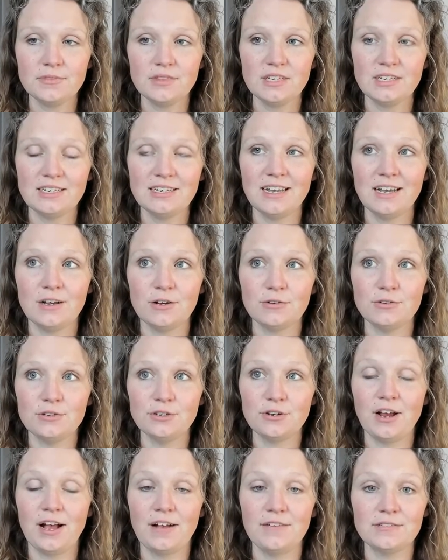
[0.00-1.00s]
Now
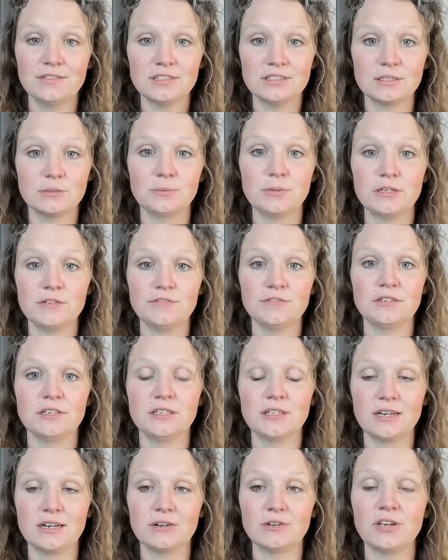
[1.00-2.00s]
you're having this epiphany
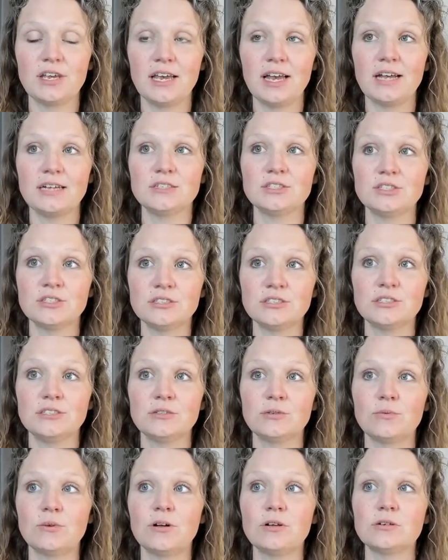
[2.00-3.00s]
that, okay, I just need
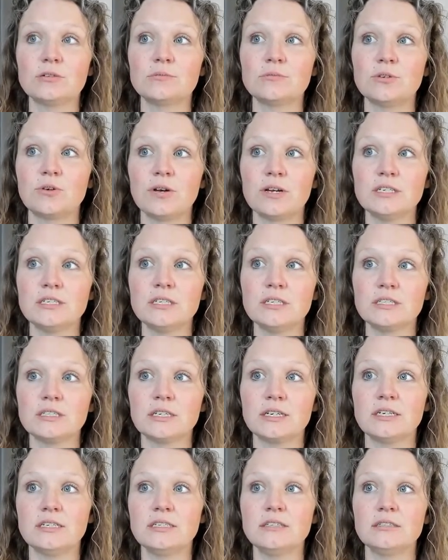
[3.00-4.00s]
to welcome new ideas.
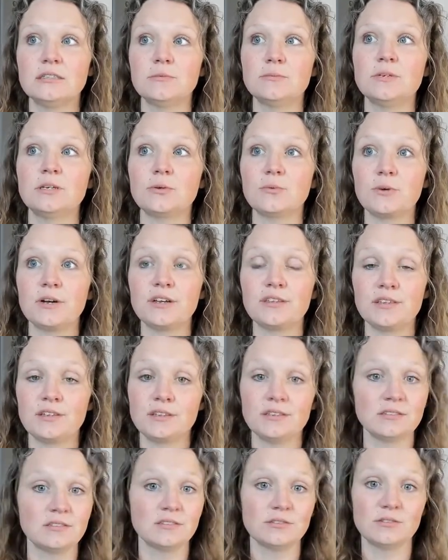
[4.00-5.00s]
I need to be aware
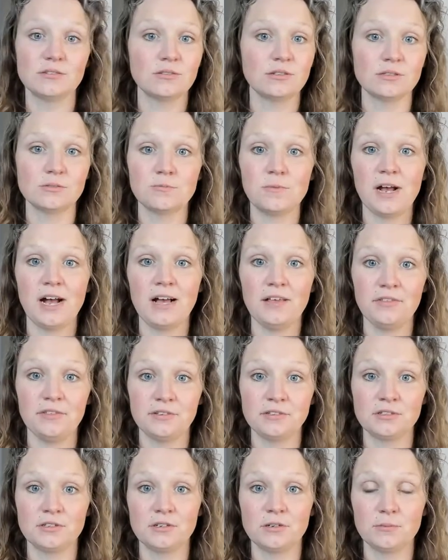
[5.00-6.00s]
that this path
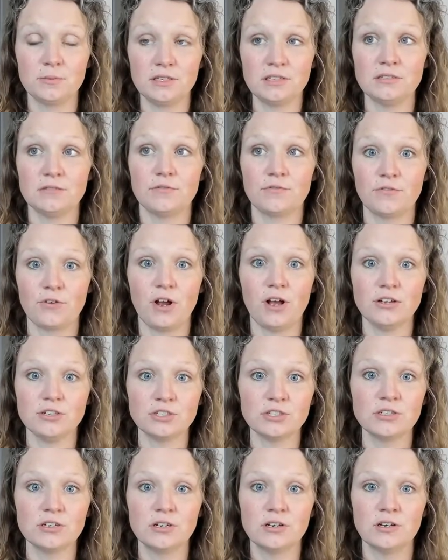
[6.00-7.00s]
is going to be
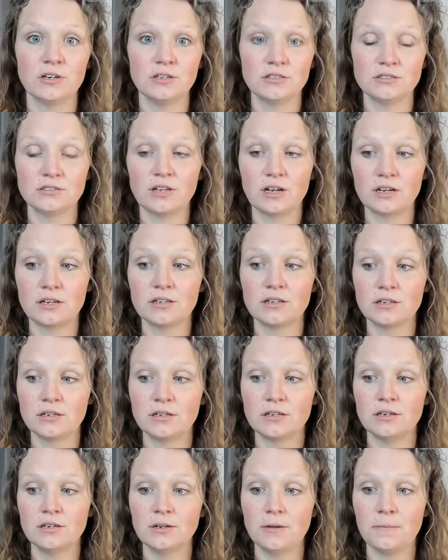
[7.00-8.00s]
fresh. It's
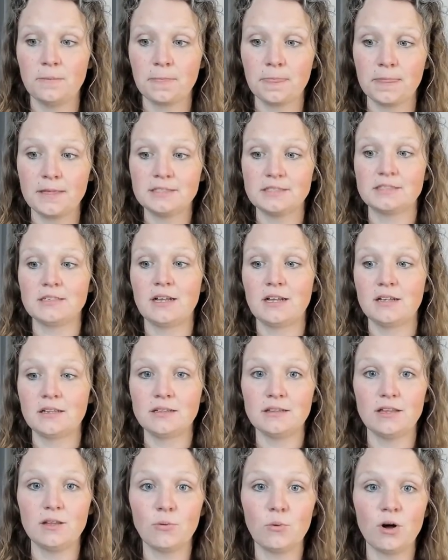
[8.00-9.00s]

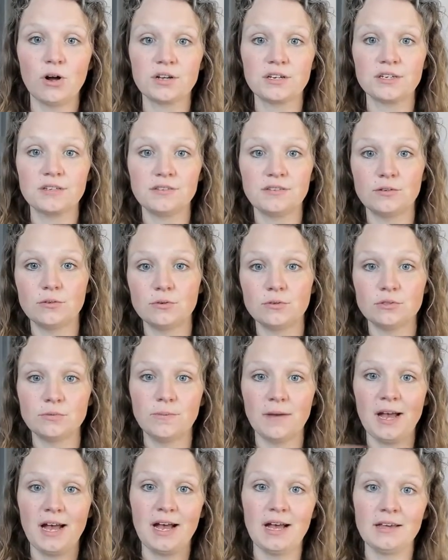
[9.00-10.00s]
not walking the old
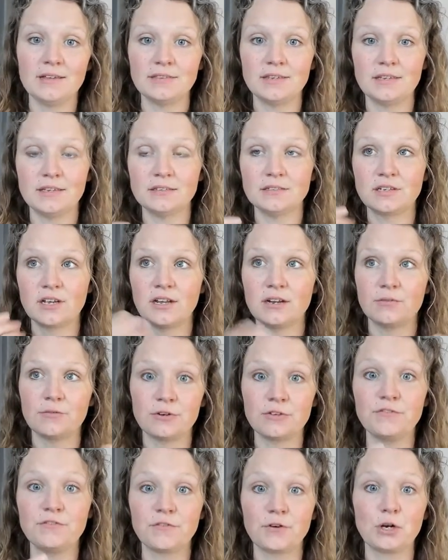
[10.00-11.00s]
path and kind of
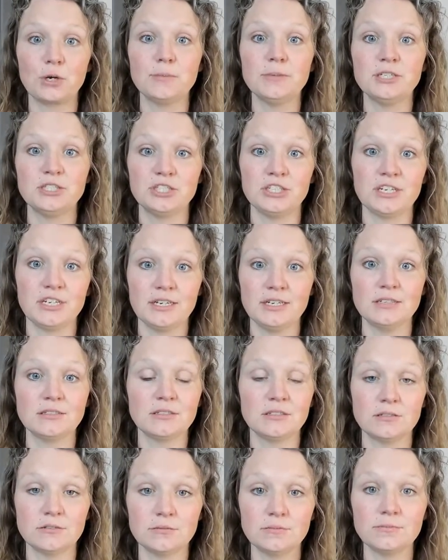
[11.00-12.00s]
refurbishing it
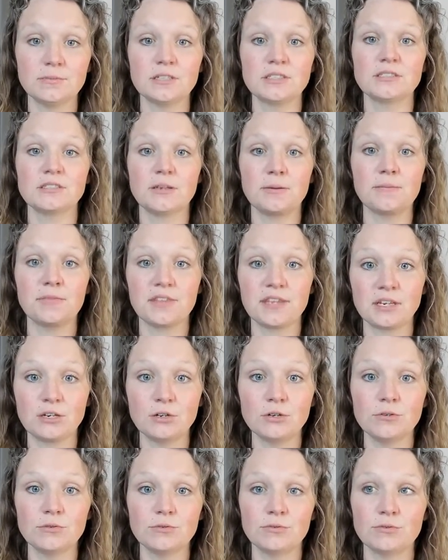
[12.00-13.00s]
to be something
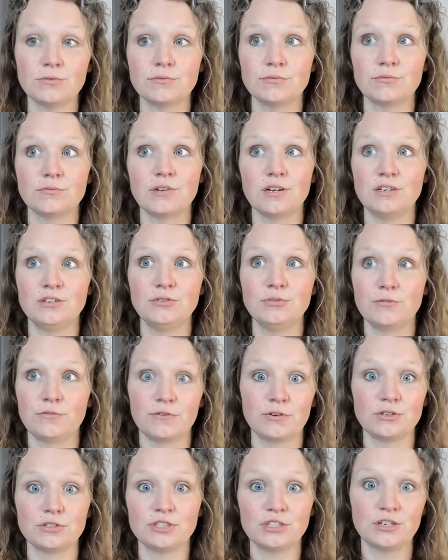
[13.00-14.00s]
new, a new
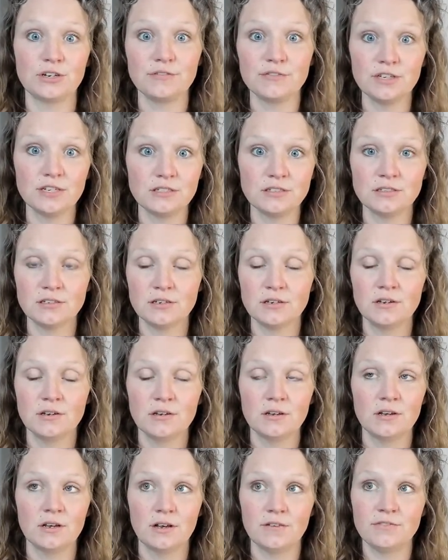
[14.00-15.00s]
version of it,
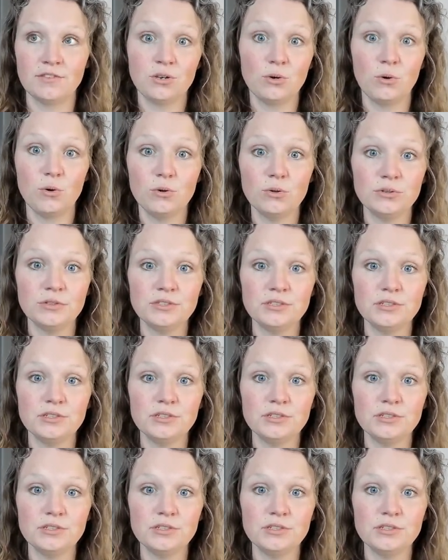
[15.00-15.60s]
of the old,